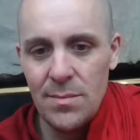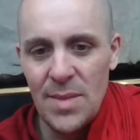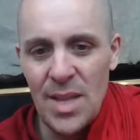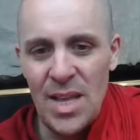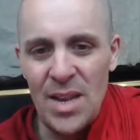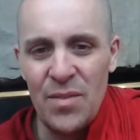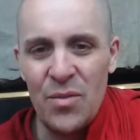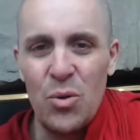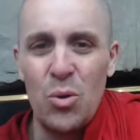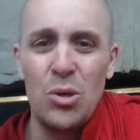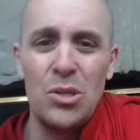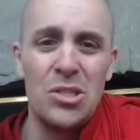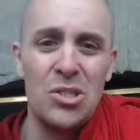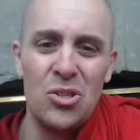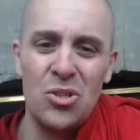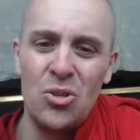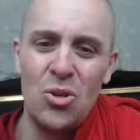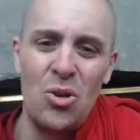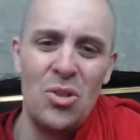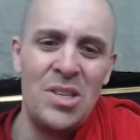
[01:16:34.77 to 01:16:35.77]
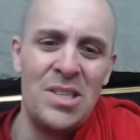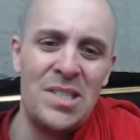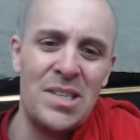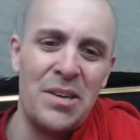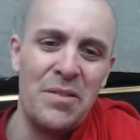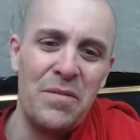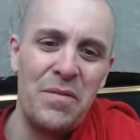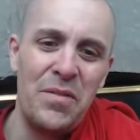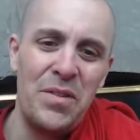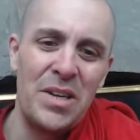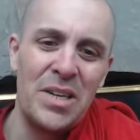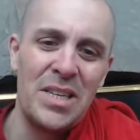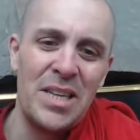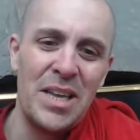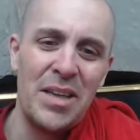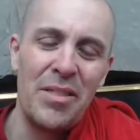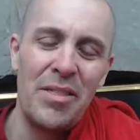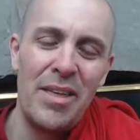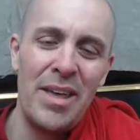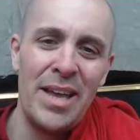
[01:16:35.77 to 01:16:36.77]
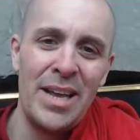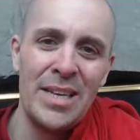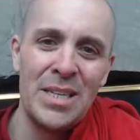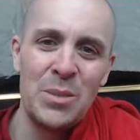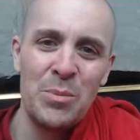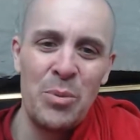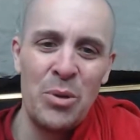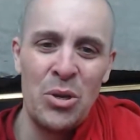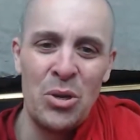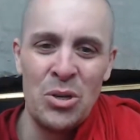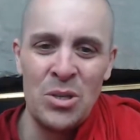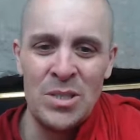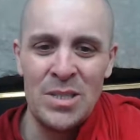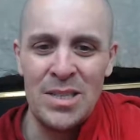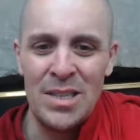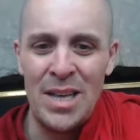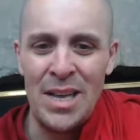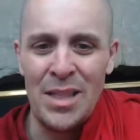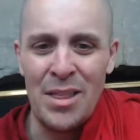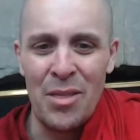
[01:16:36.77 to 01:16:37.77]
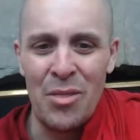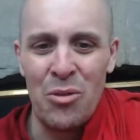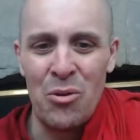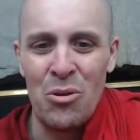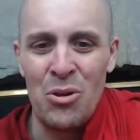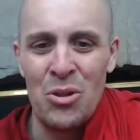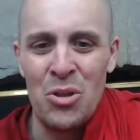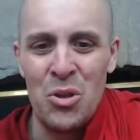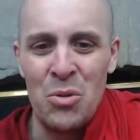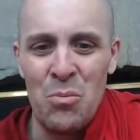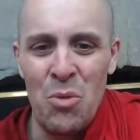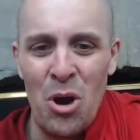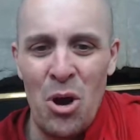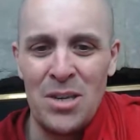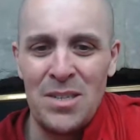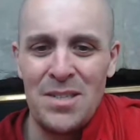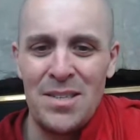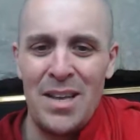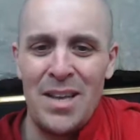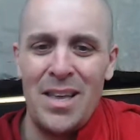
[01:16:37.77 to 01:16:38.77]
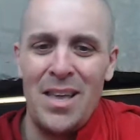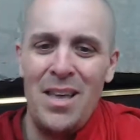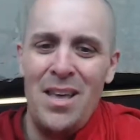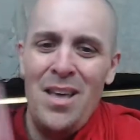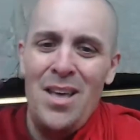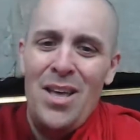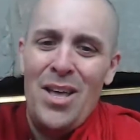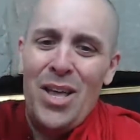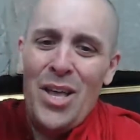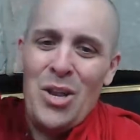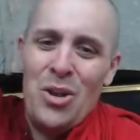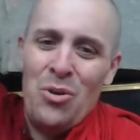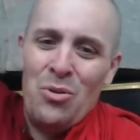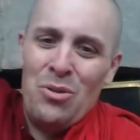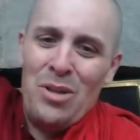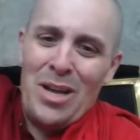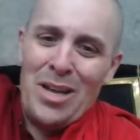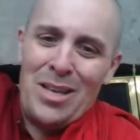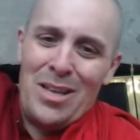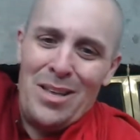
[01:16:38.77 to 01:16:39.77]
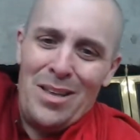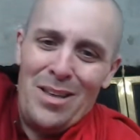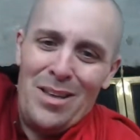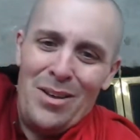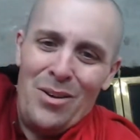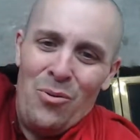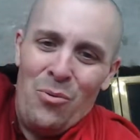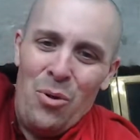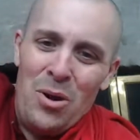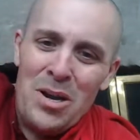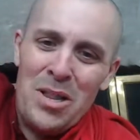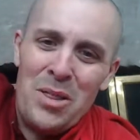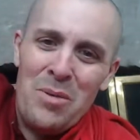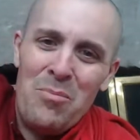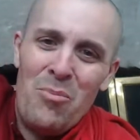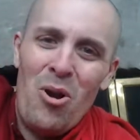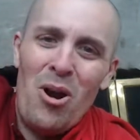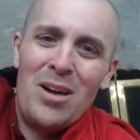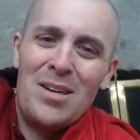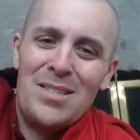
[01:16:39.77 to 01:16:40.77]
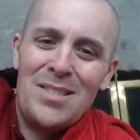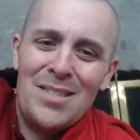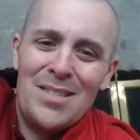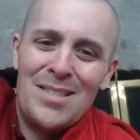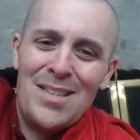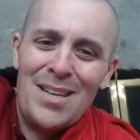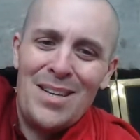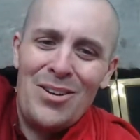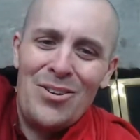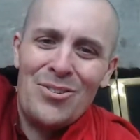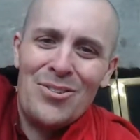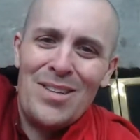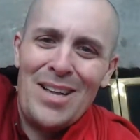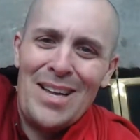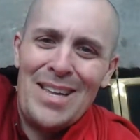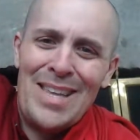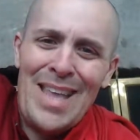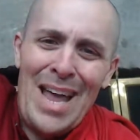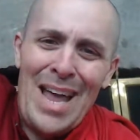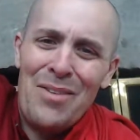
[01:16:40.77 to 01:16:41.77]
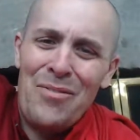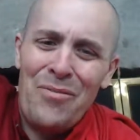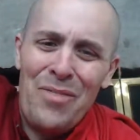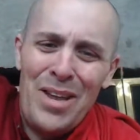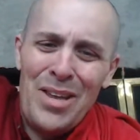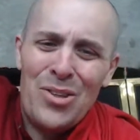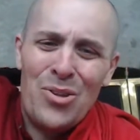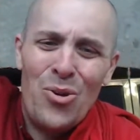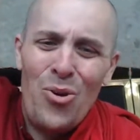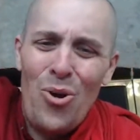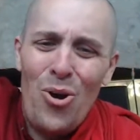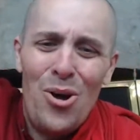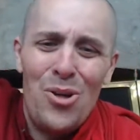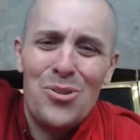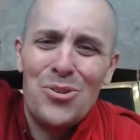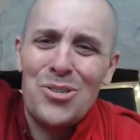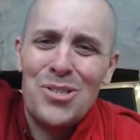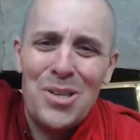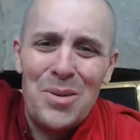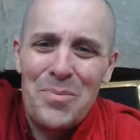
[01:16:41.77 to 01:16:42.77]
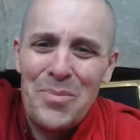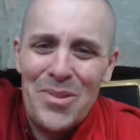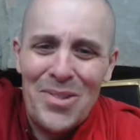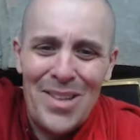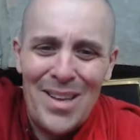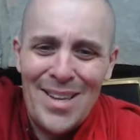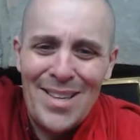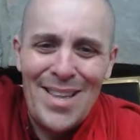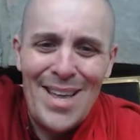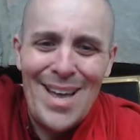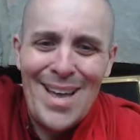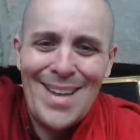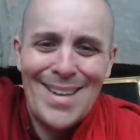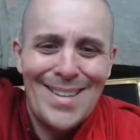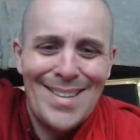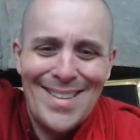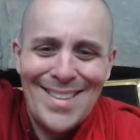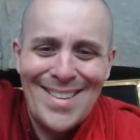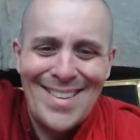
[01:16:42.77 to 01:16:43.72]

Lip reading: and of course, there's all these conflicting things, because like the 32 marks, like like one of the marks is like you're like 10 feet tall or something like that.